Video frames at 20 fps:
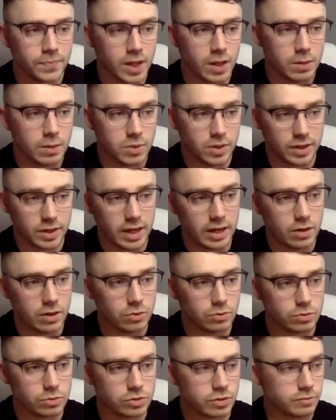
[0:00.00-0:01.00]
but yeah, no,
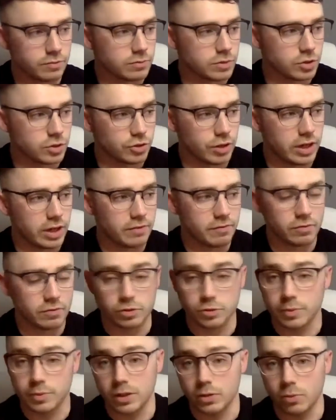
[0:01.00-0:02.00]
so the trading front's
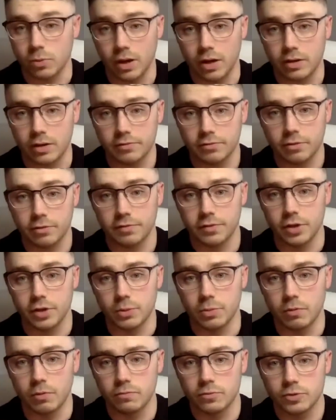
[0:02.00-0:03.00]
been quiet for a few
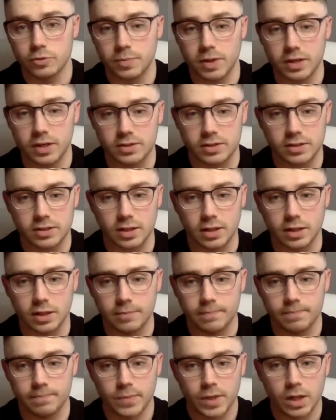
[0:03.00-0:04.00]
months basically.
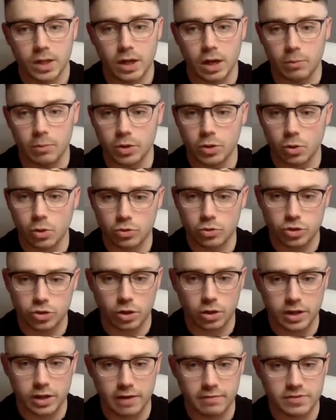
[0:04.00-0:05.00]
I'm gonna
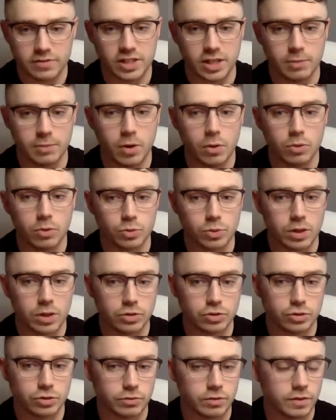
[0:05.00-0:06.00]
talk FTMO as well
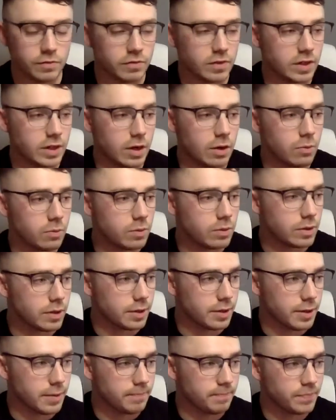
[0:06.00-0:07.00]
during the video.
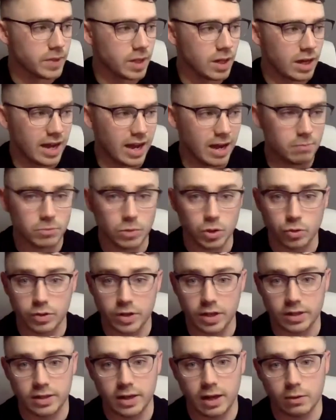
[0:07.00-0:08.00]
I'm
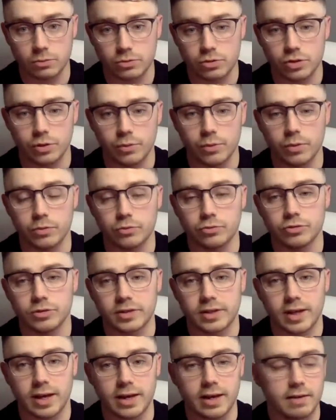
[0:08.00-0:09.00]
looking now to do an
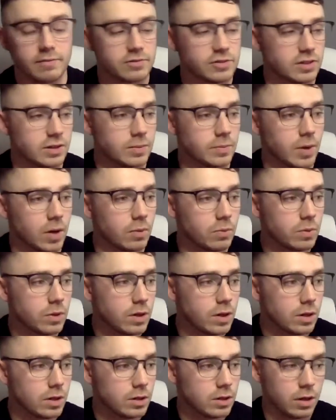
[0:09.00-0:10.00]
100k FTMO.
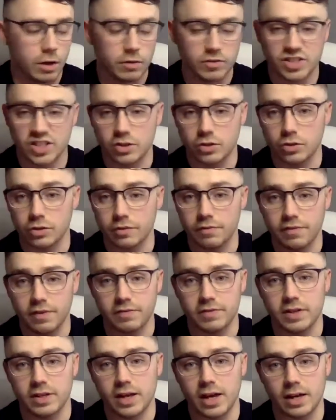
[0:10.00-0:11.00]
Obviously, I've done the
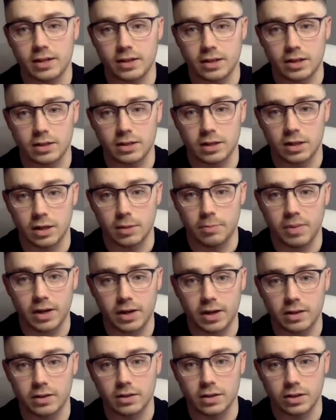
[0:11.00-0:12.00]
50k at the back
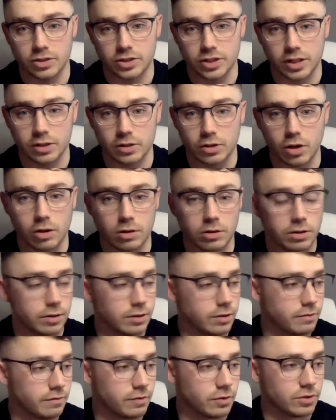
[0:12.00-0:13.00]
end of last year and got the
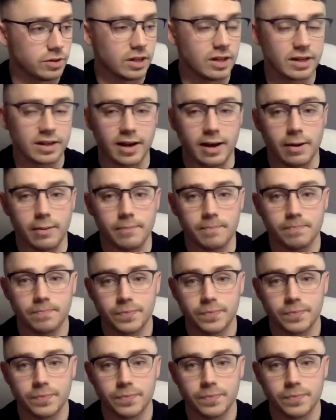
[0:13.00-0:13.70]
funded account.